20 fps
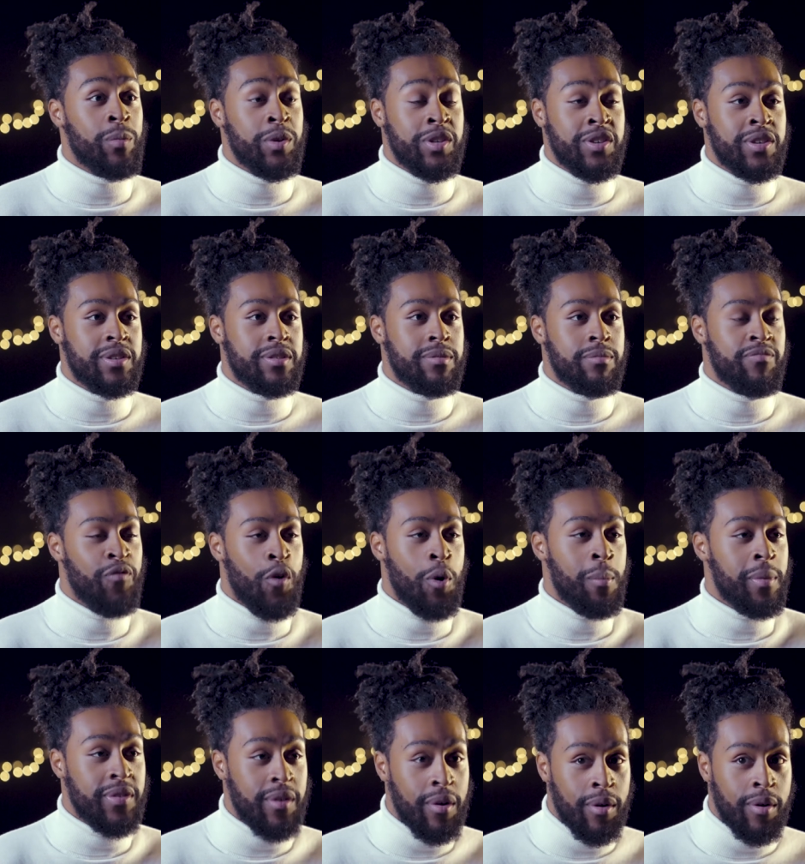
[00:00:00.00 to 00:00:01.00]
and we just
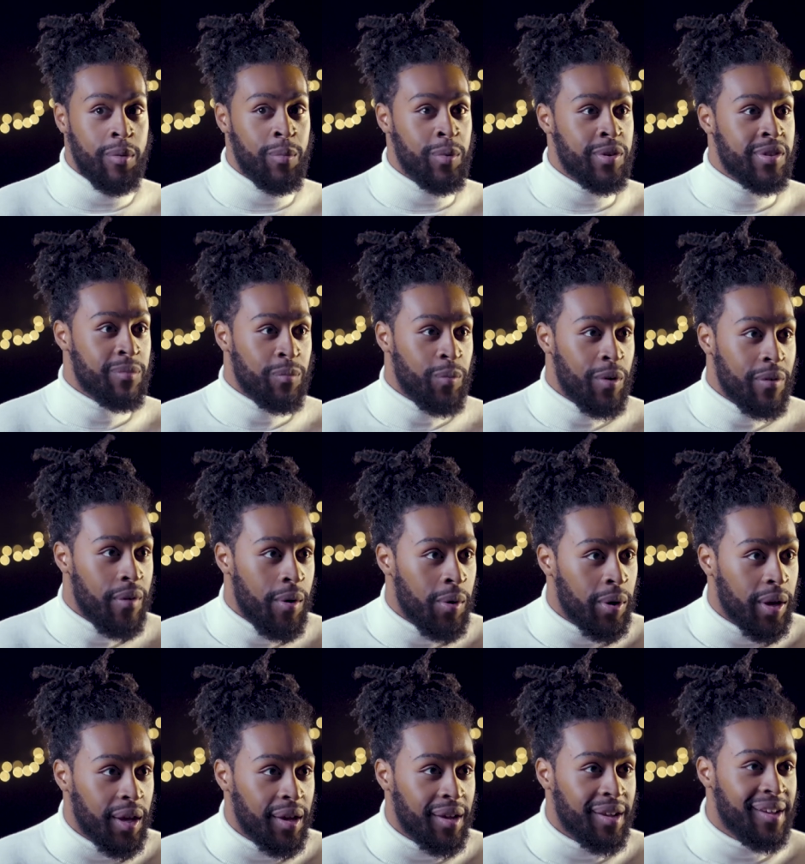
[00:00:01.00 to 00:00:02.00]
form a circle and we're
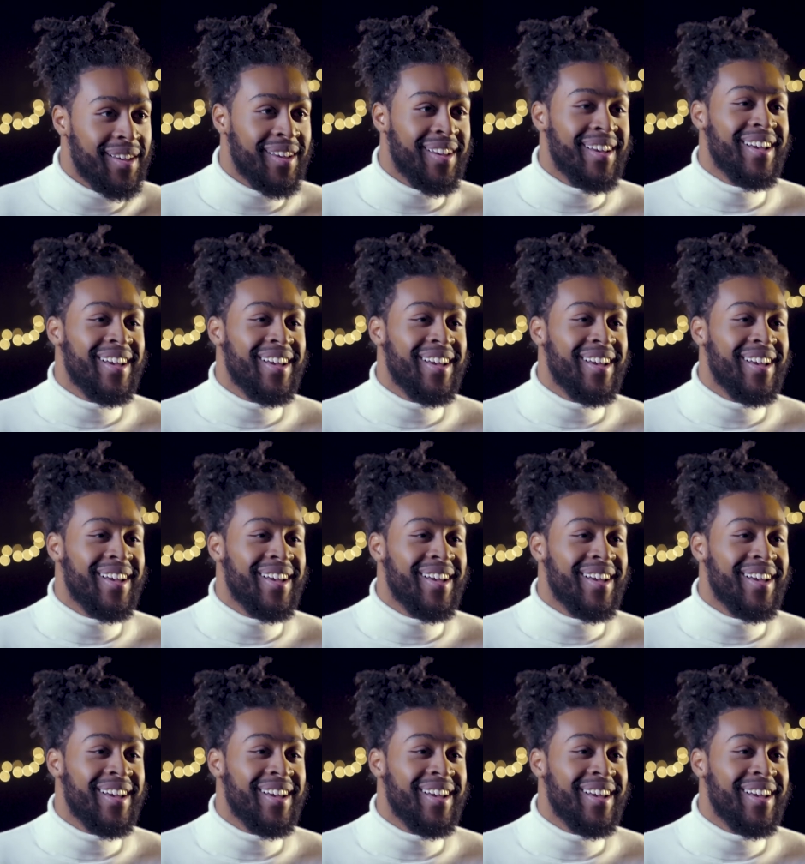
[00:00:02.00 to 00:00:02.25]
voguing.